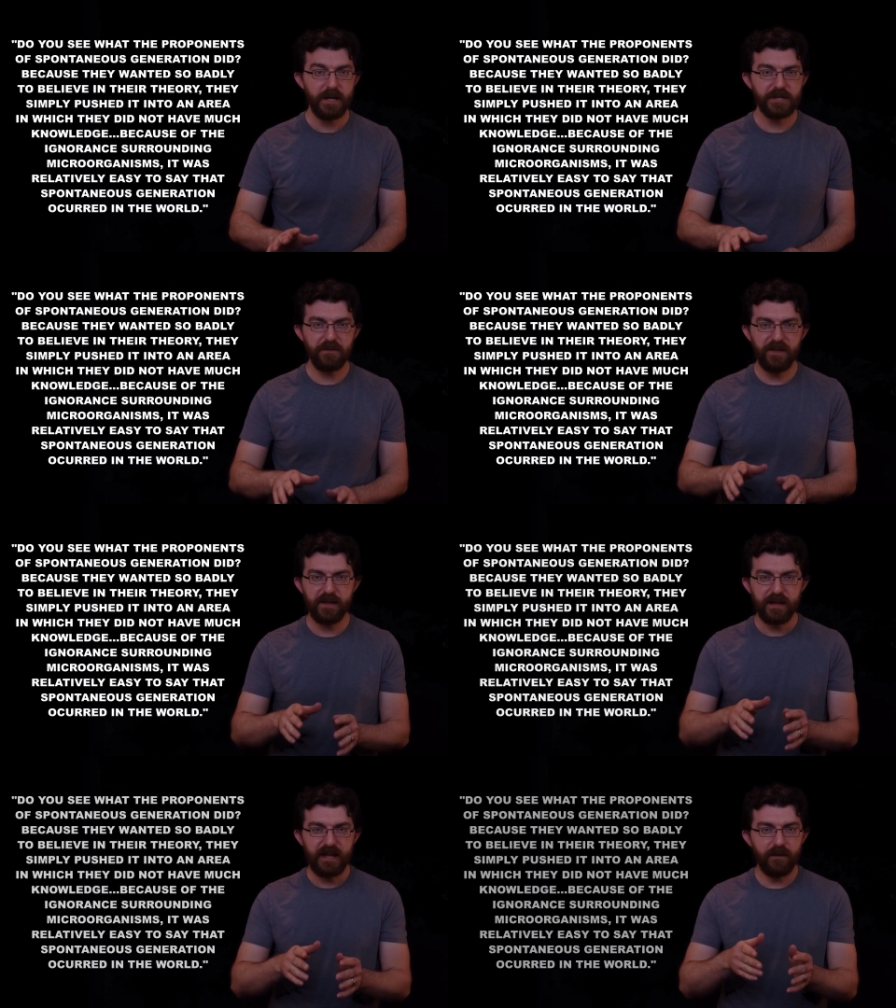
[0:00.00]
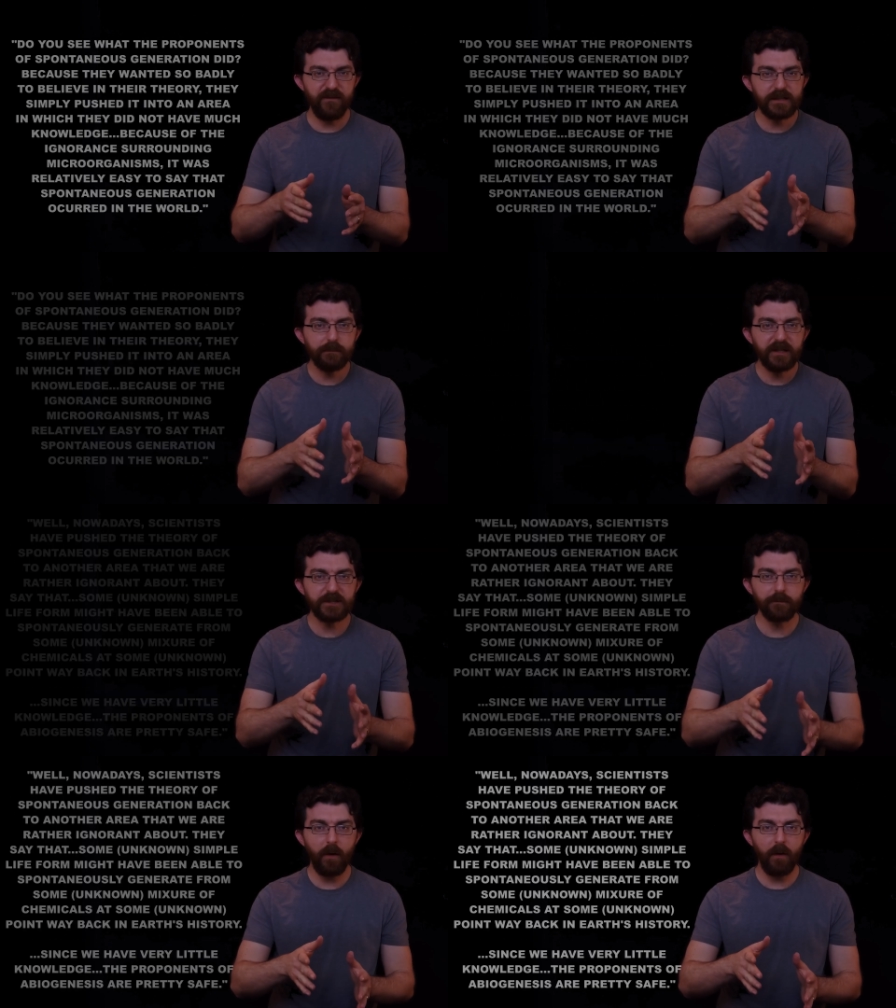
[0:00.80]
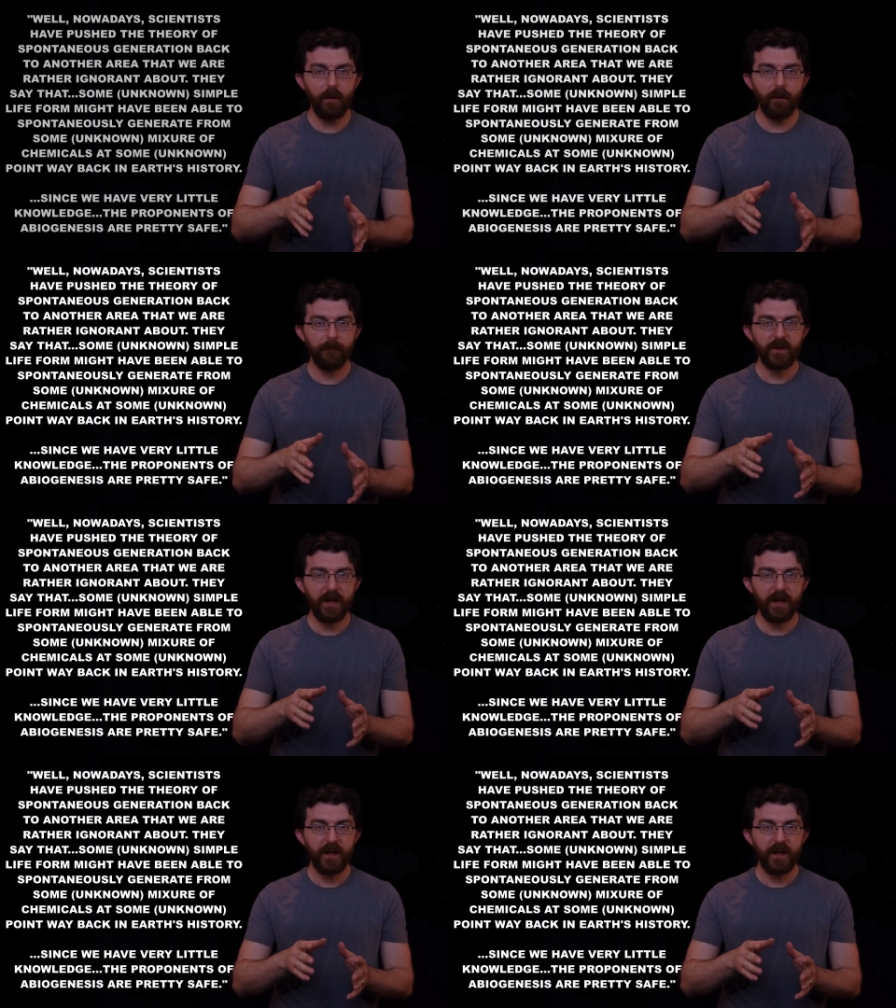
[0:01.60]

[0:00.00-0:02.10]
into the invisibly small,